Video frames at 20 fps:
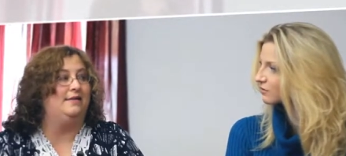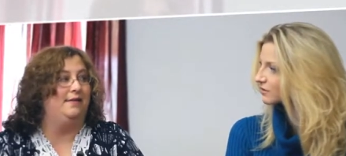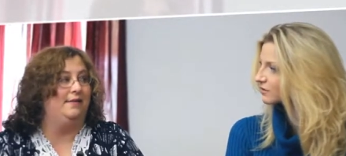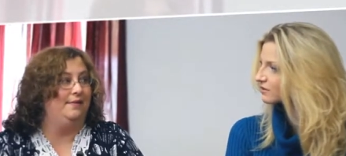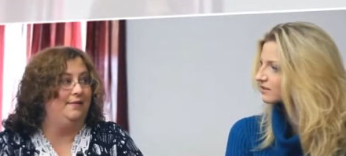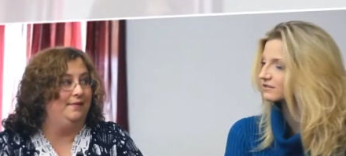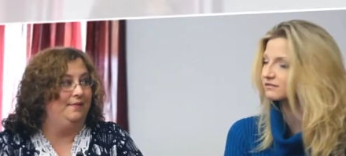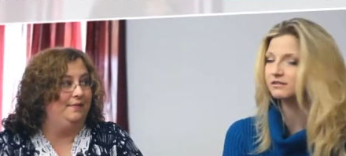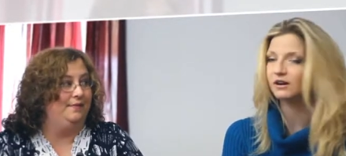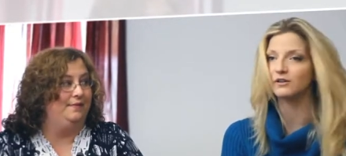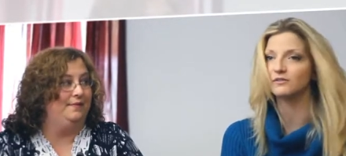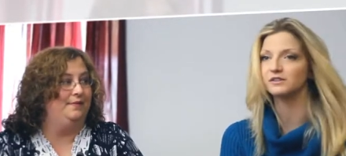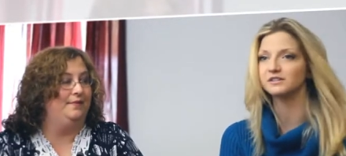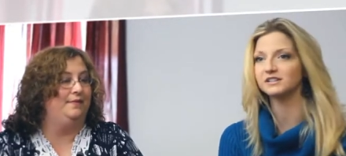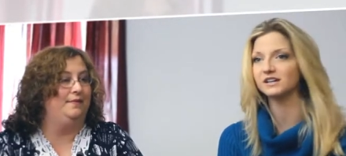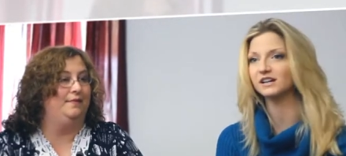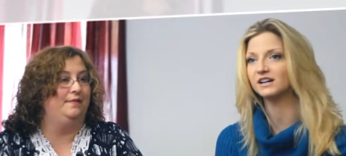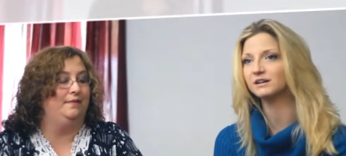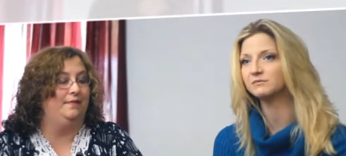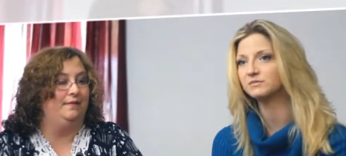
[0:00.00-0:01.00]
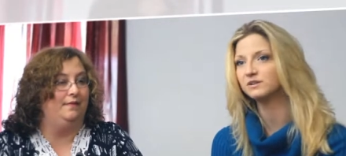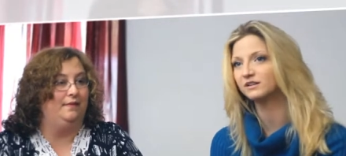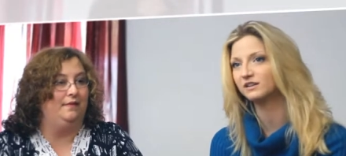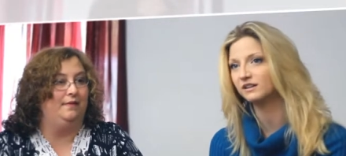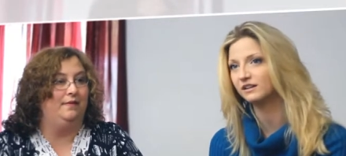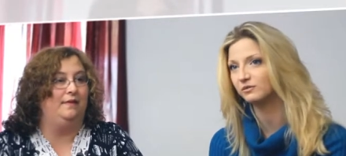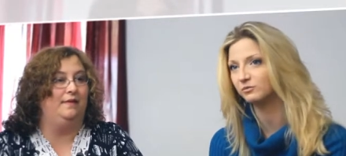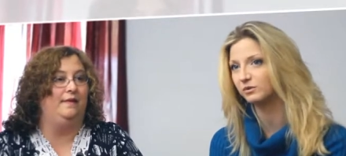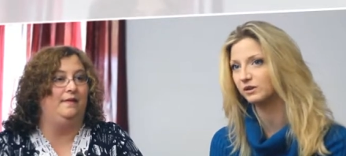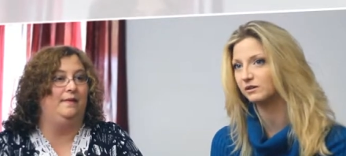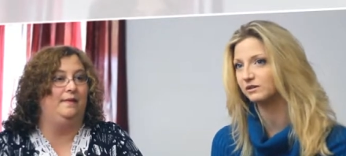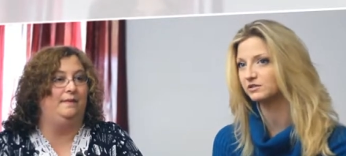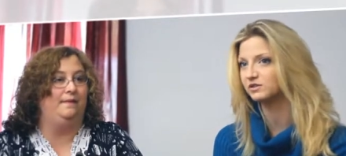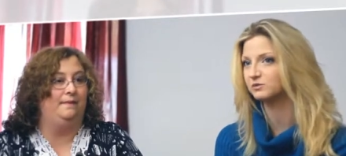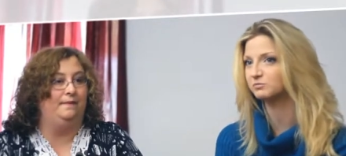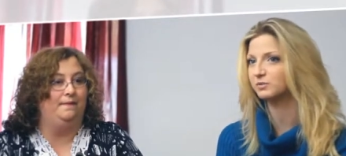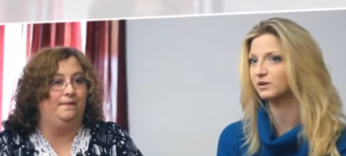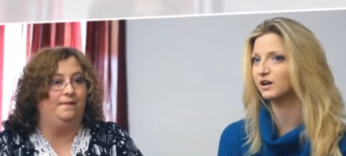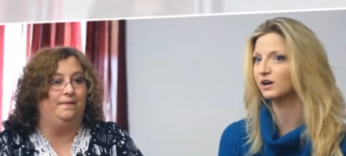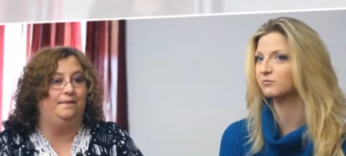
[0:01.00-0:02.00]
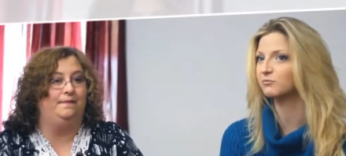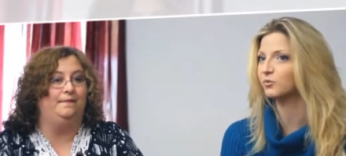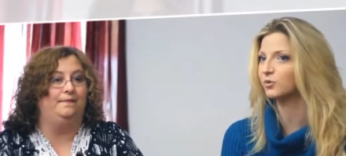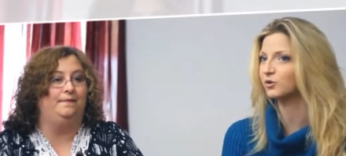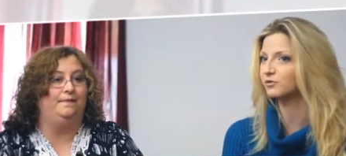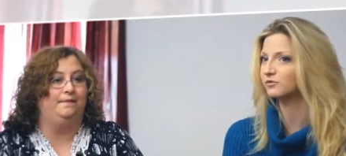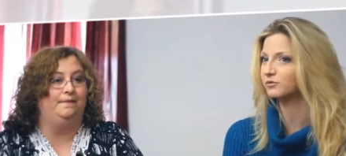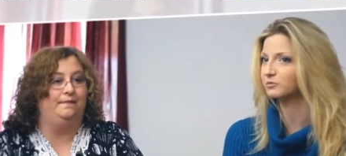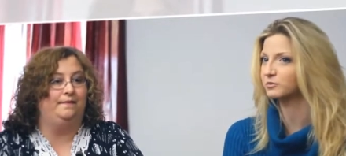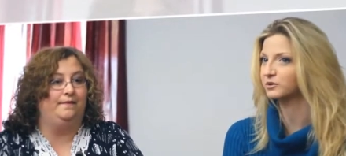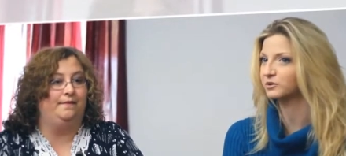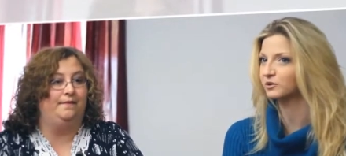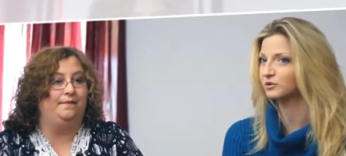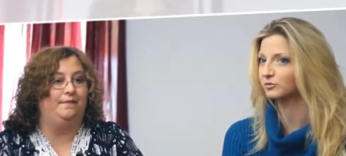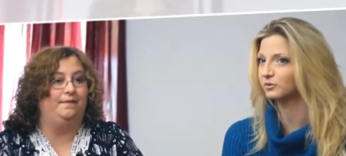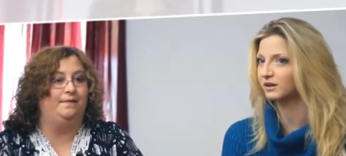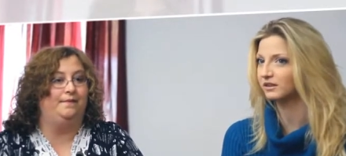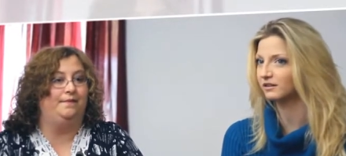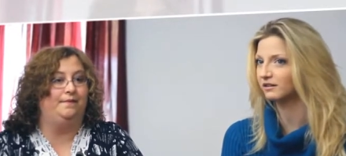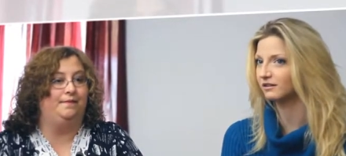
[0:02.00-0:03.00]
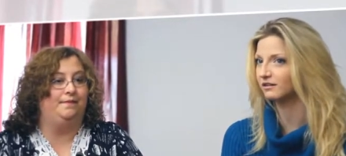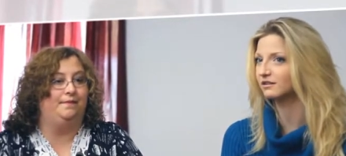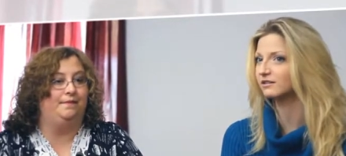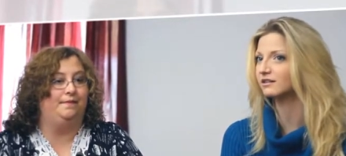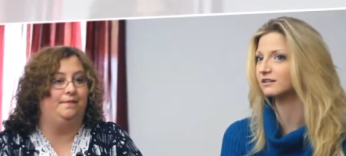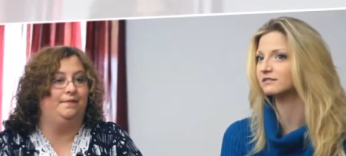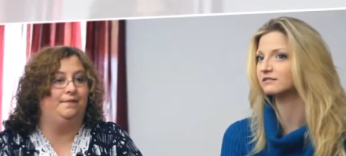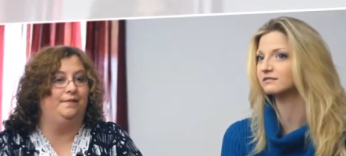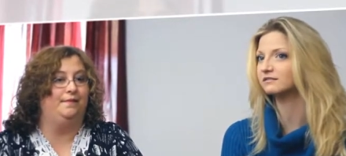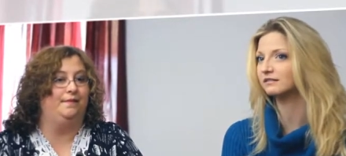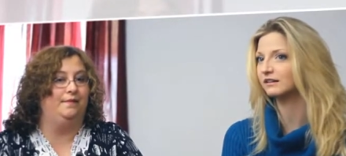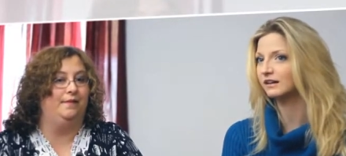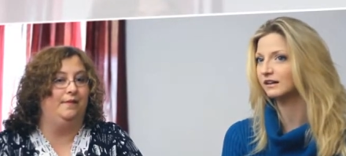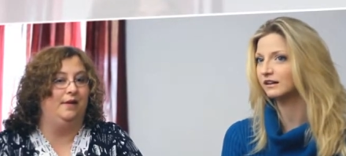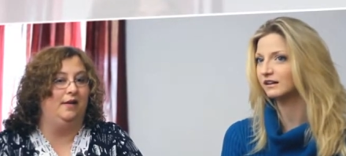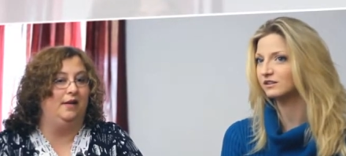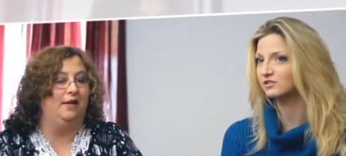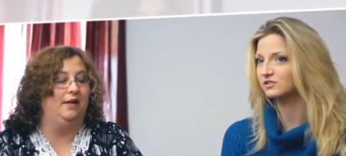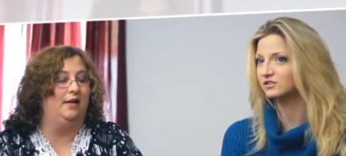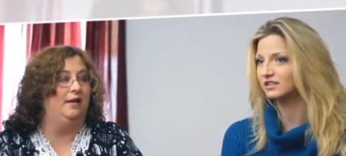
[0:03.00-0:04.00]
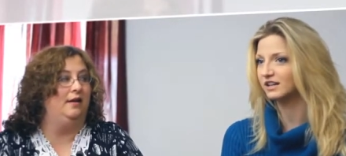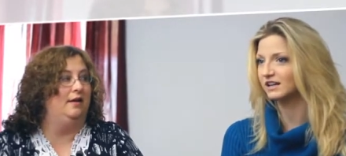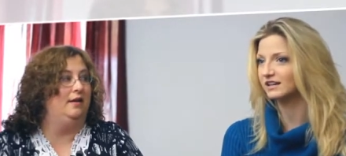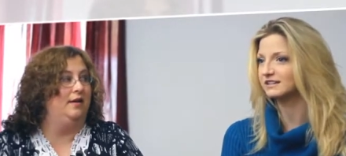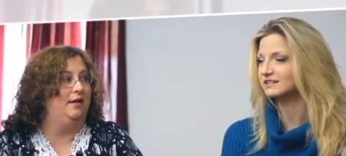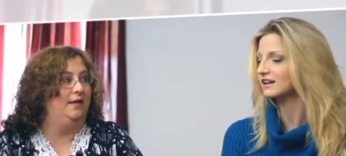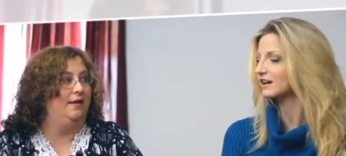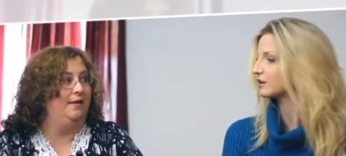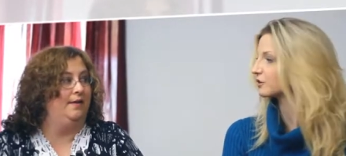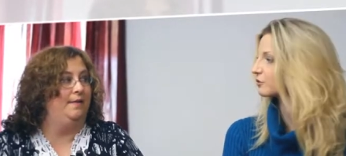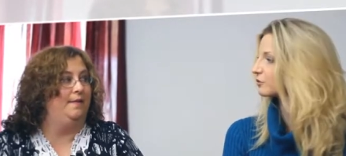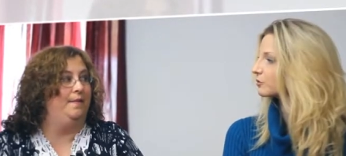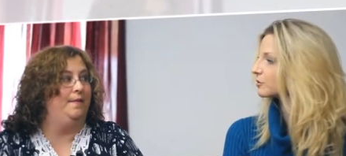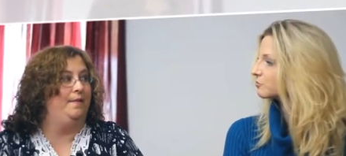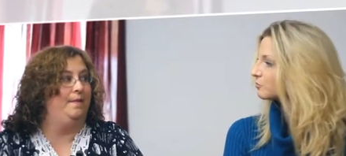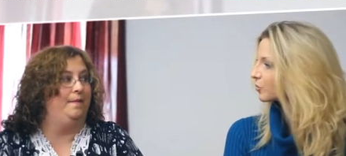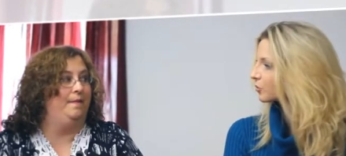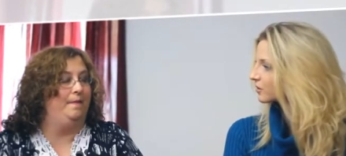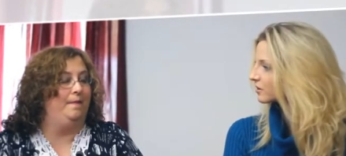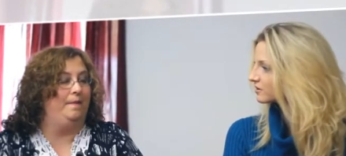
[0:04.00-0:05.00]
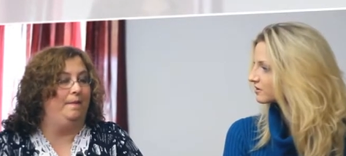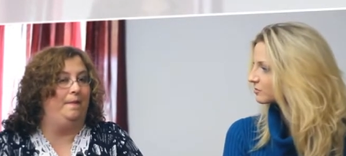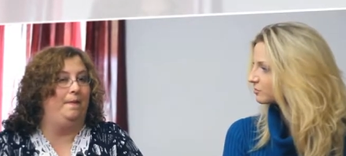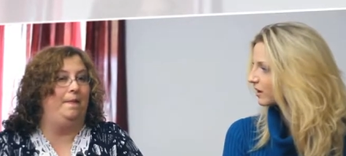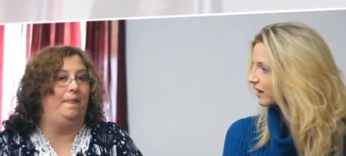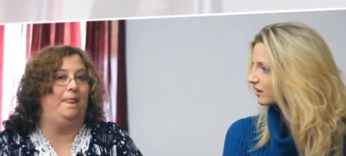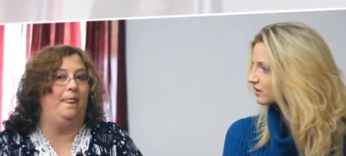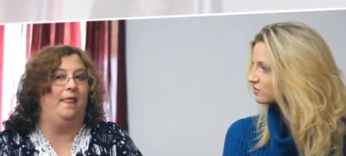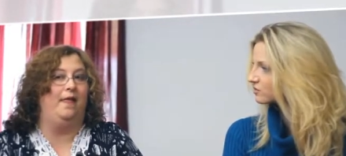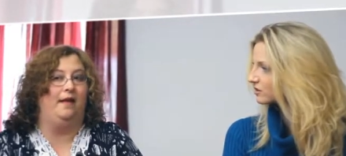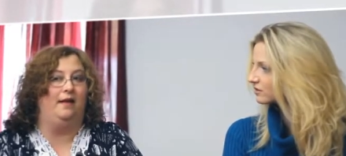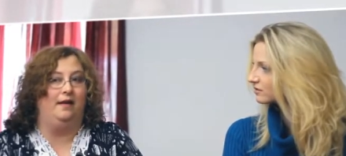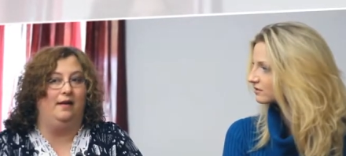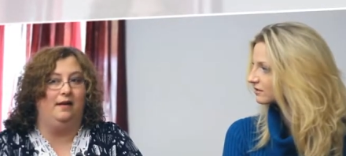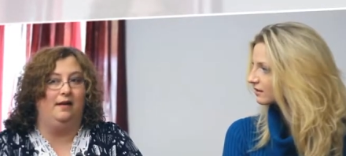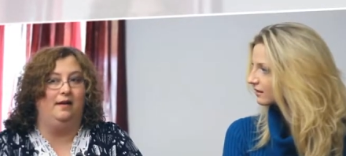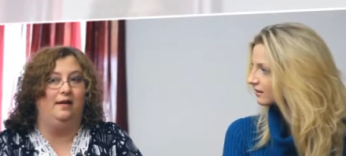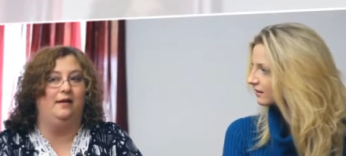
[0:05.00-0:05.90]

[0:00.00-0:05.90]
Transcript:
Speaker 1: over the, over time and then we just become more familiar with her and just kind of take her on more as a patient.